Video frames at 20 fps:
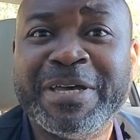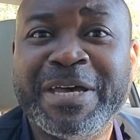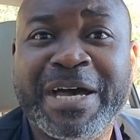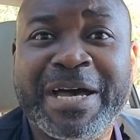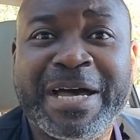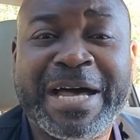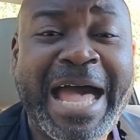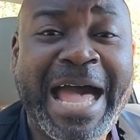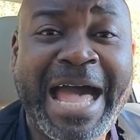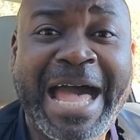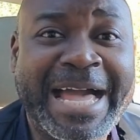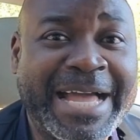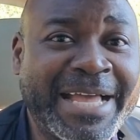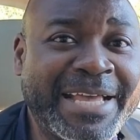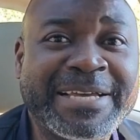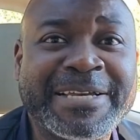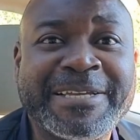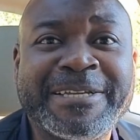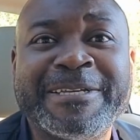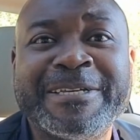
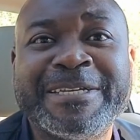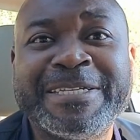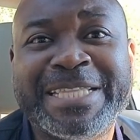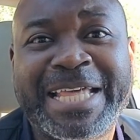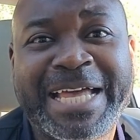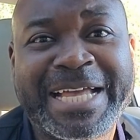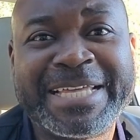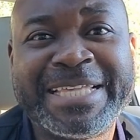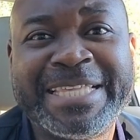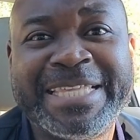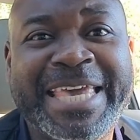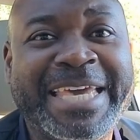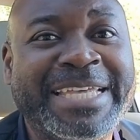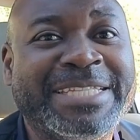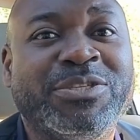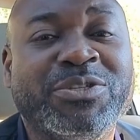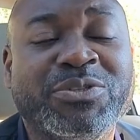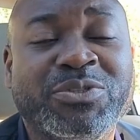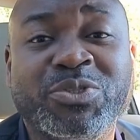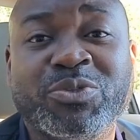hack that can
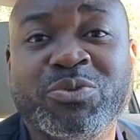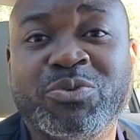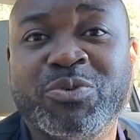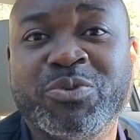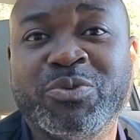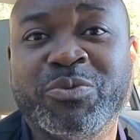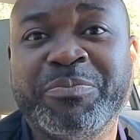get you to